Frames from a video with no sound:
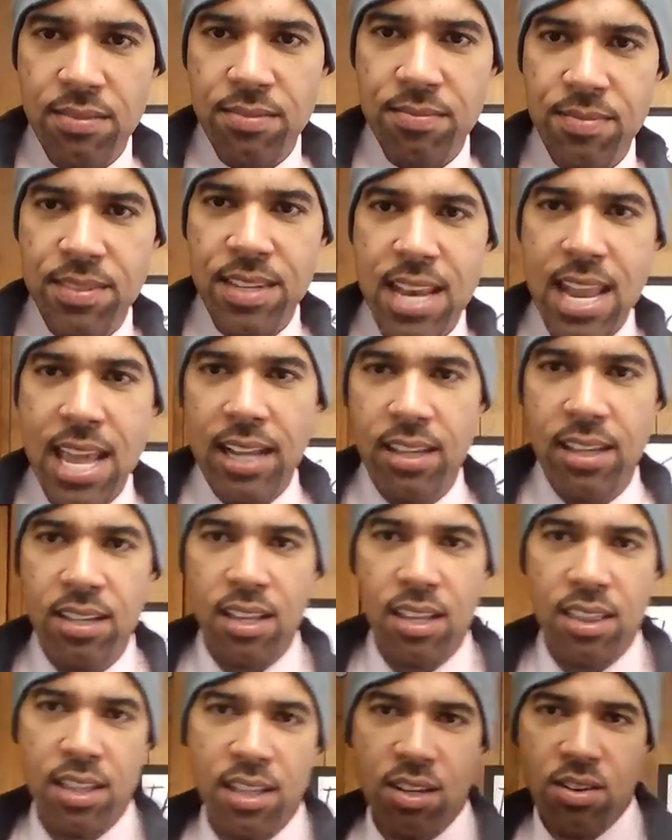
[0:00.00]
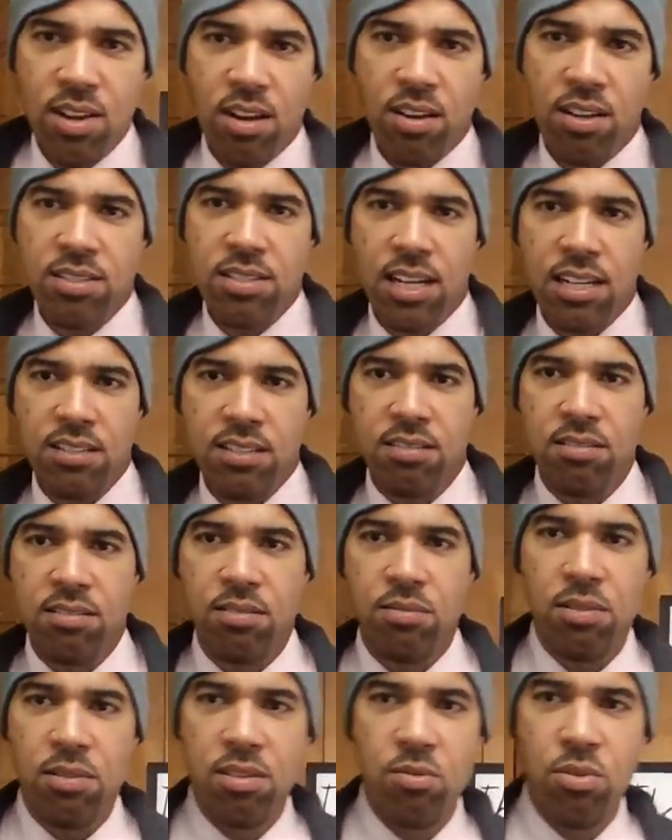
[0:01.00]
Nick, I think you're down in Texas
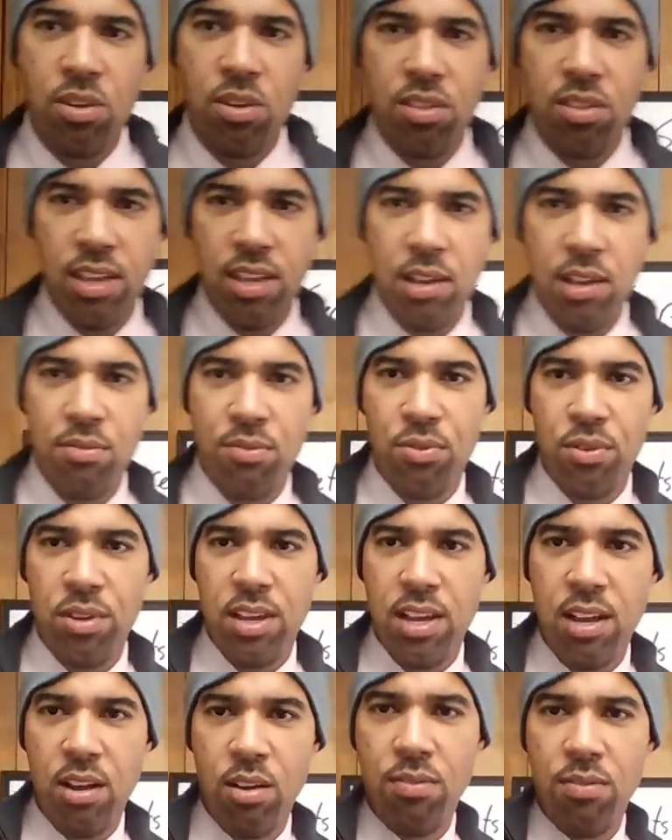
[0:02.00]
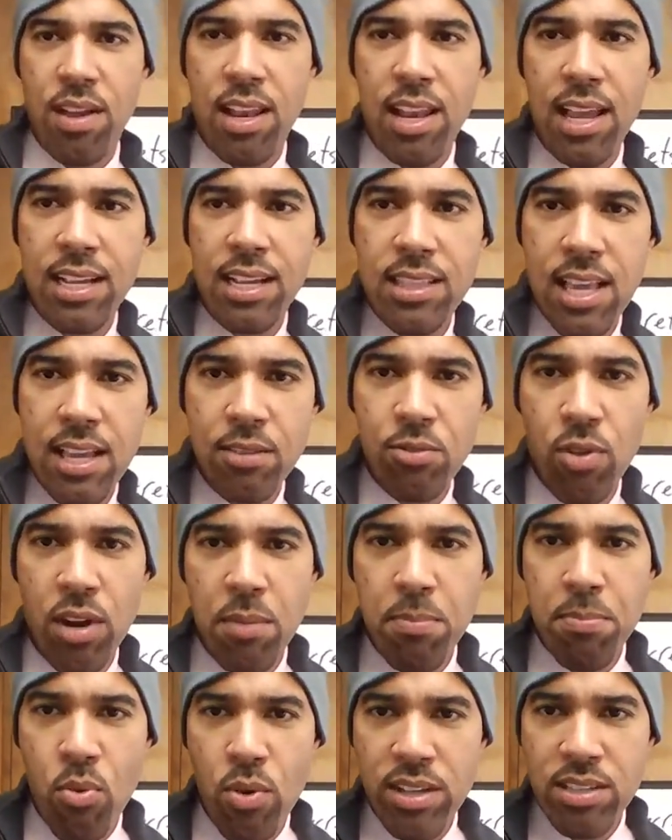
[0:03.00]
too. You're thankful for your help. I like that.
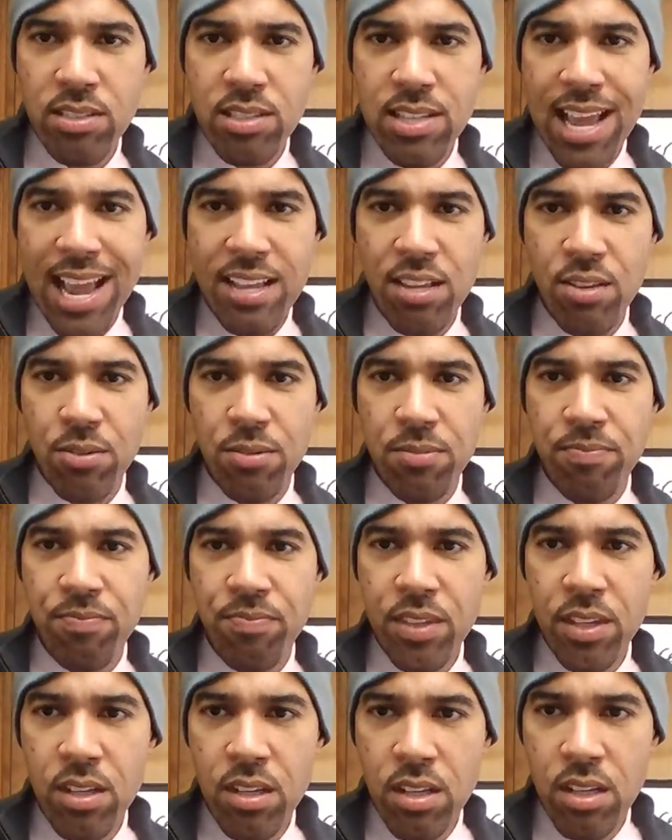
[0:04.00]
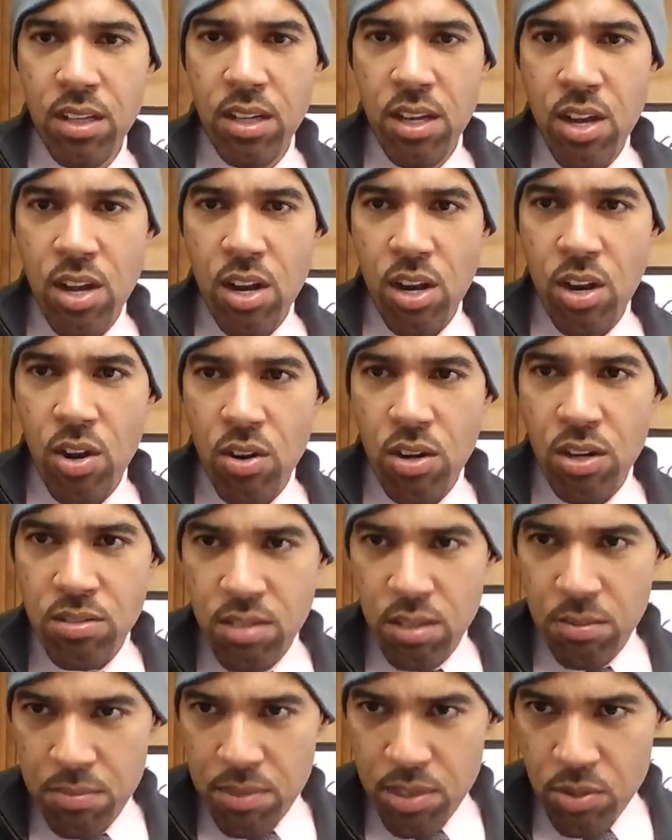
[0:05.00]
Great points. Daniel, learning
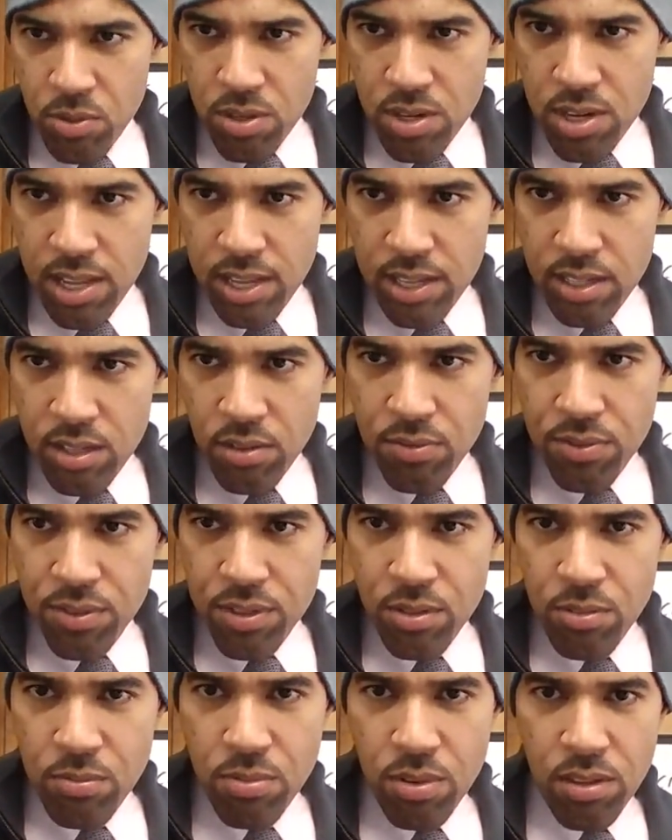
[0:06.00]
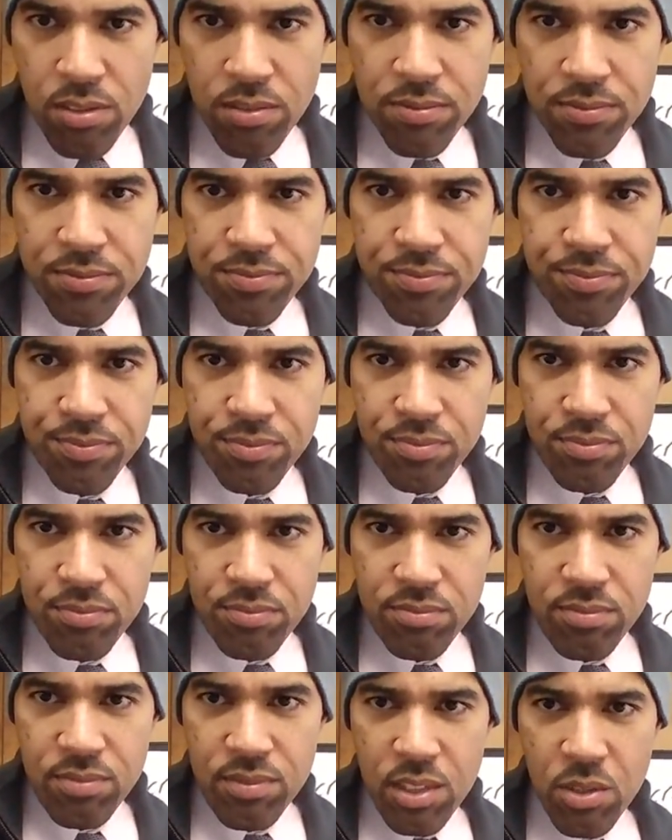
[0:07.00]
something new today. Good for you, brother.
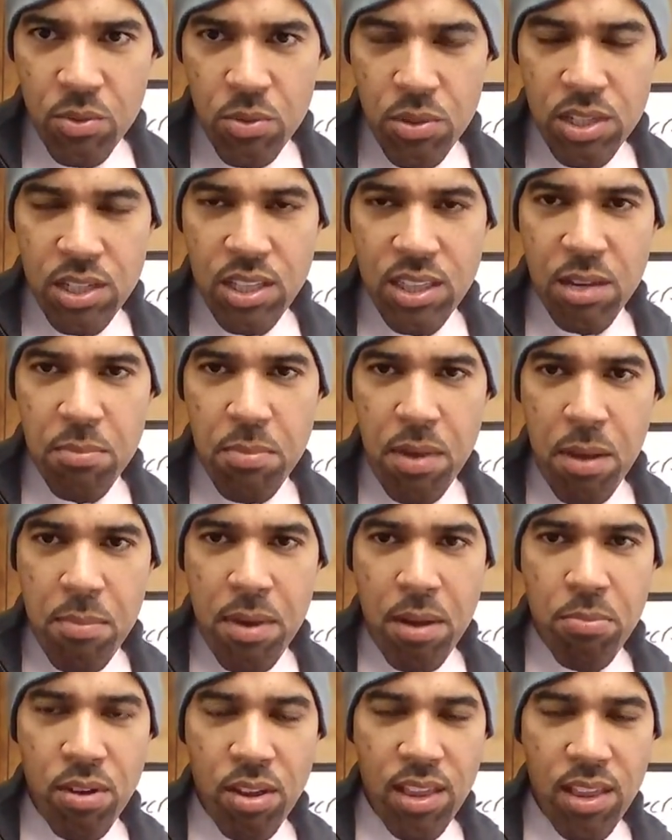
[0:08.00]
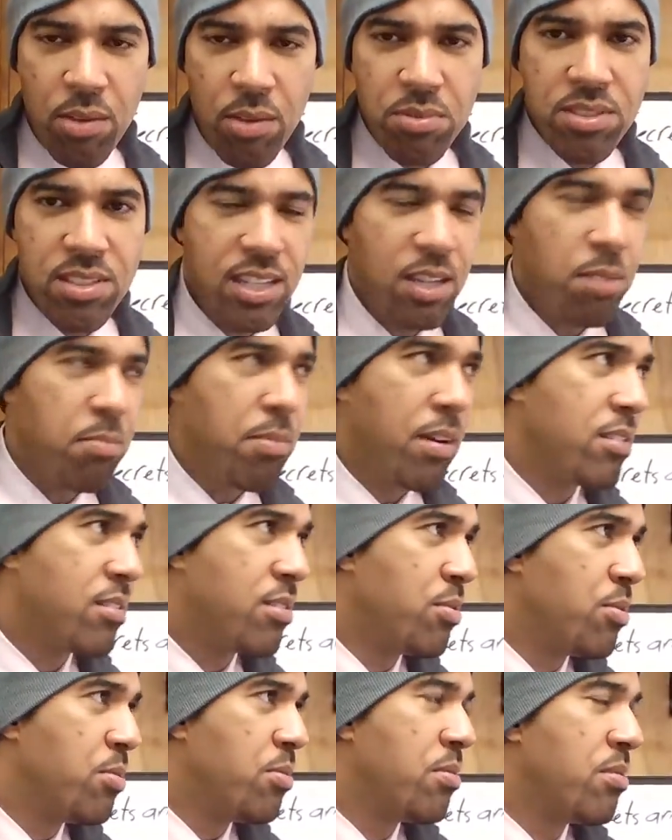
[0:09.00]
Well, the good thing about my brother, I was thinking about
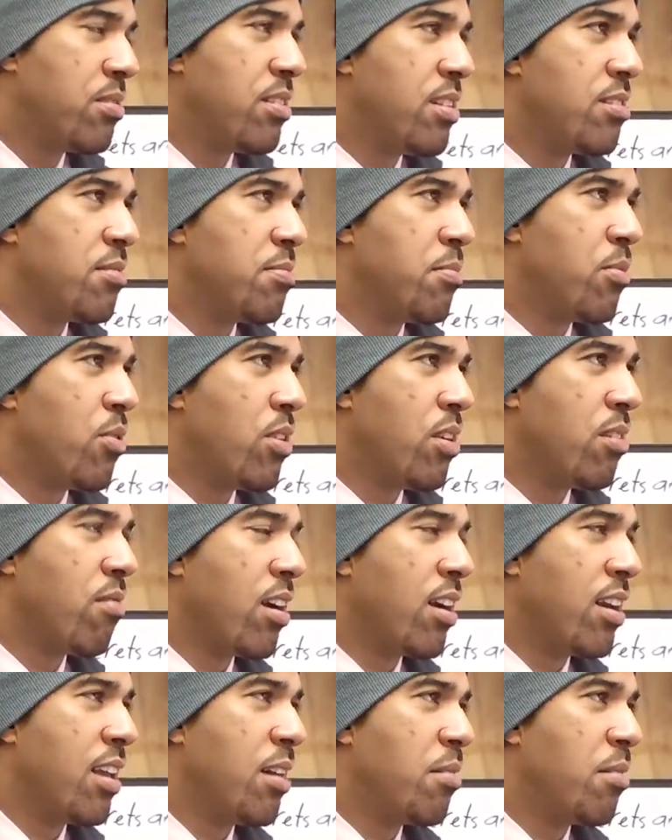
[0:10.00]
you this morning, Ronnie.